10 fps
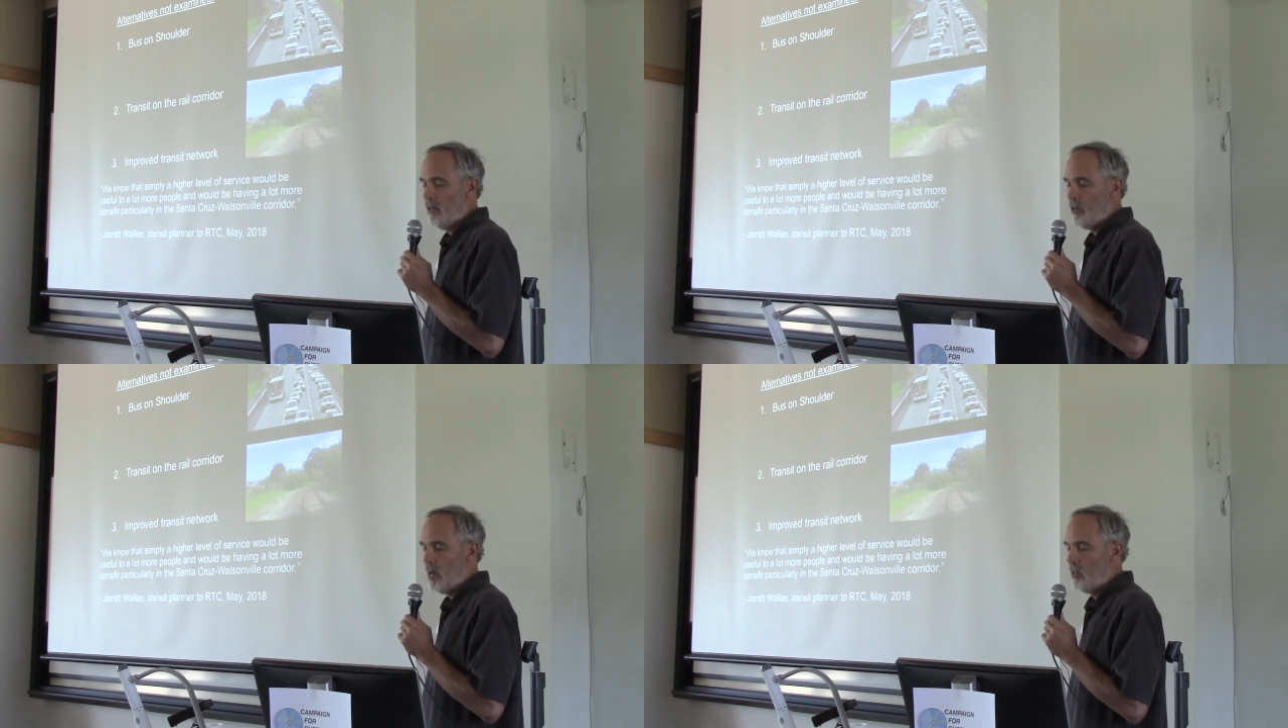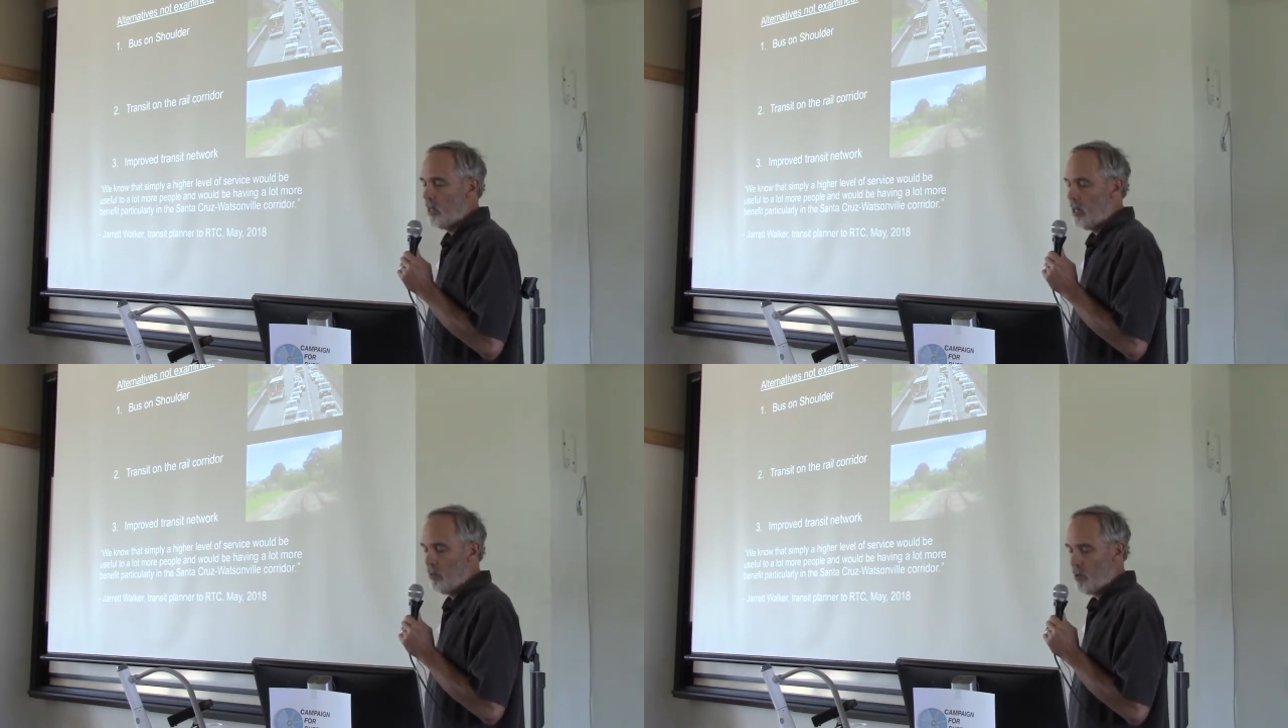
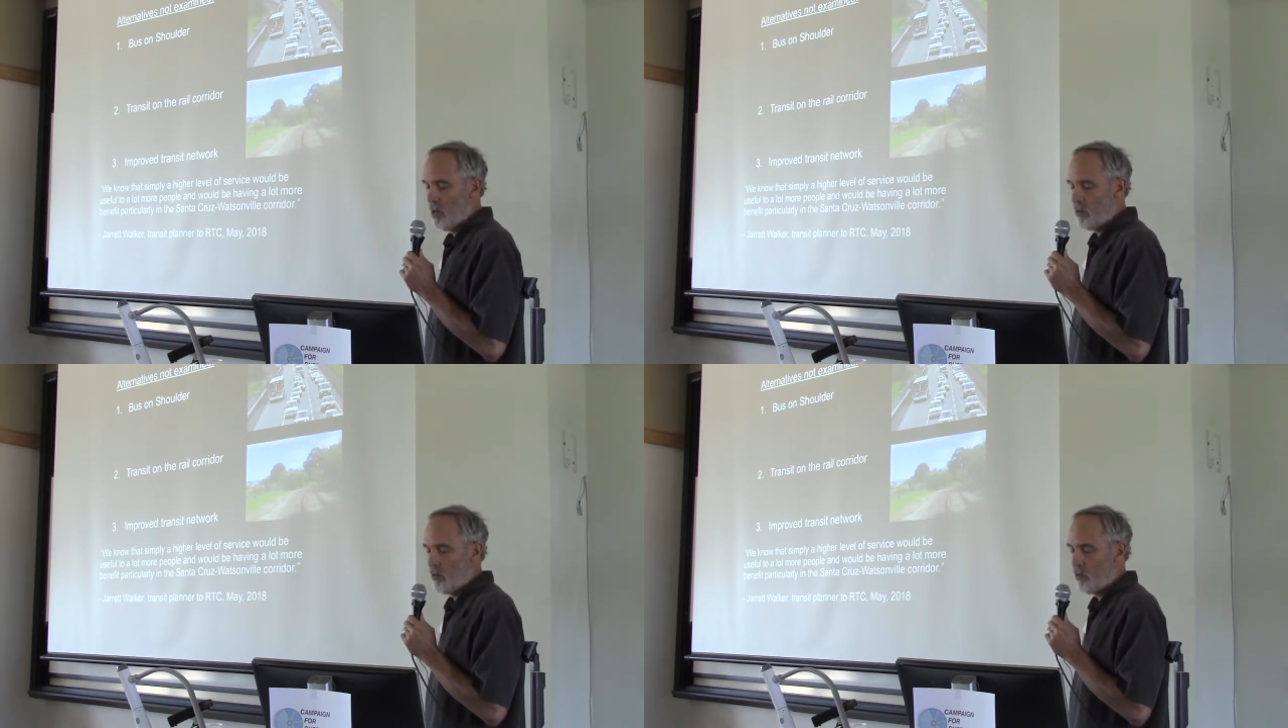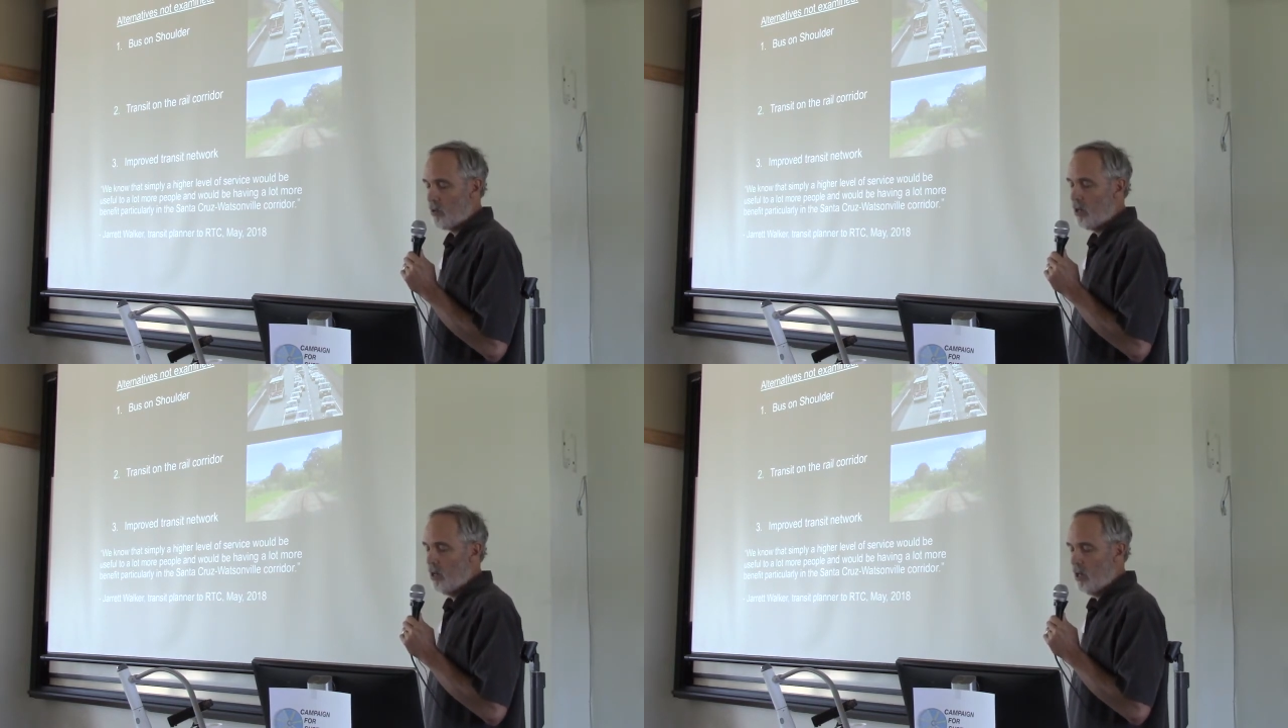transit on the rail
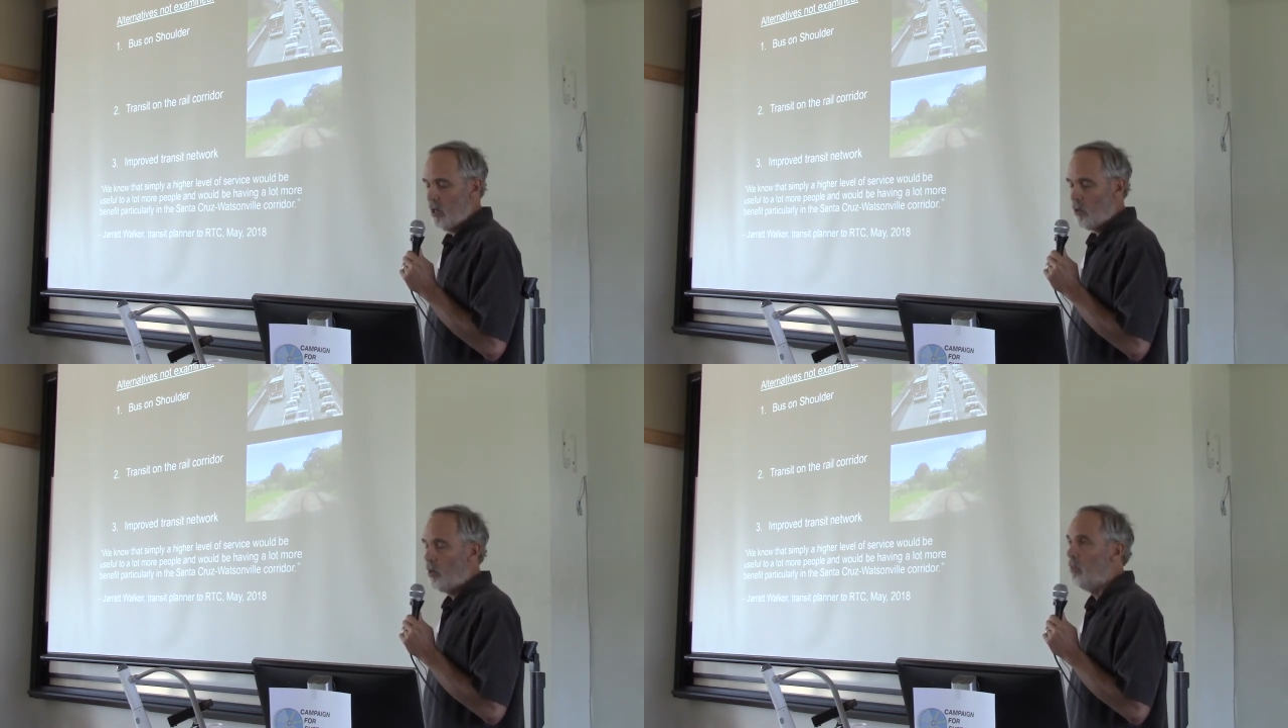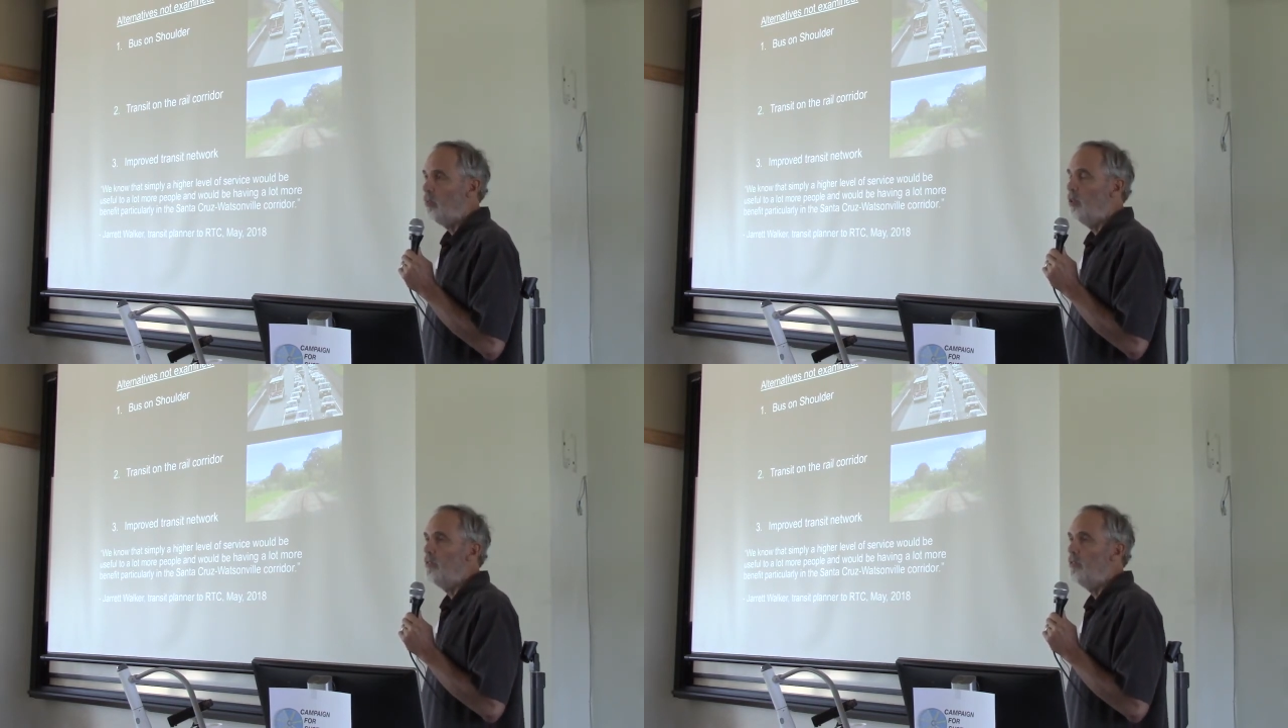corridor, or an improved